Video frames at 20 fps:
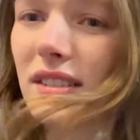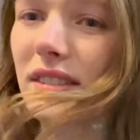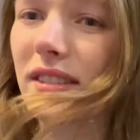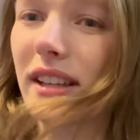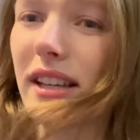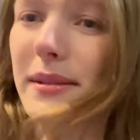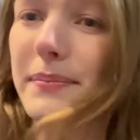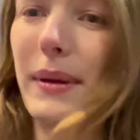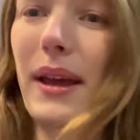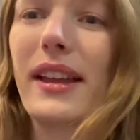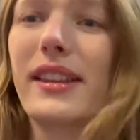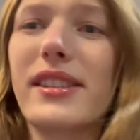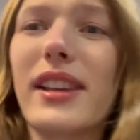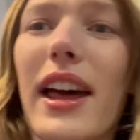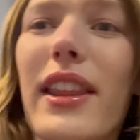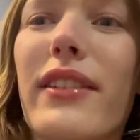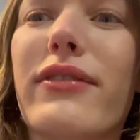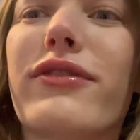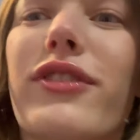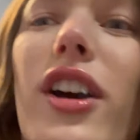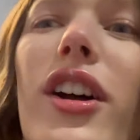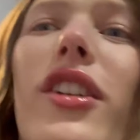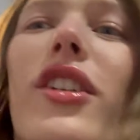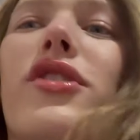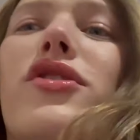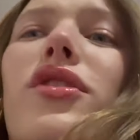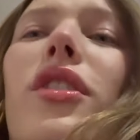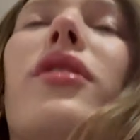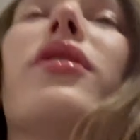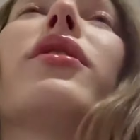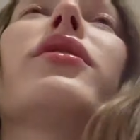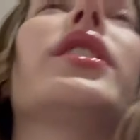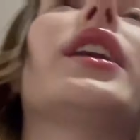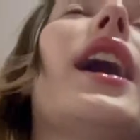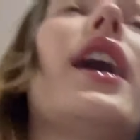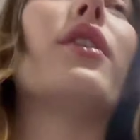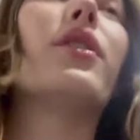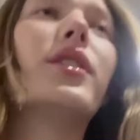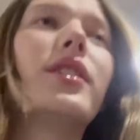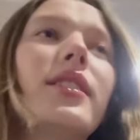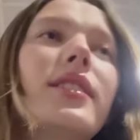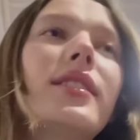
These bits at the front are so long now.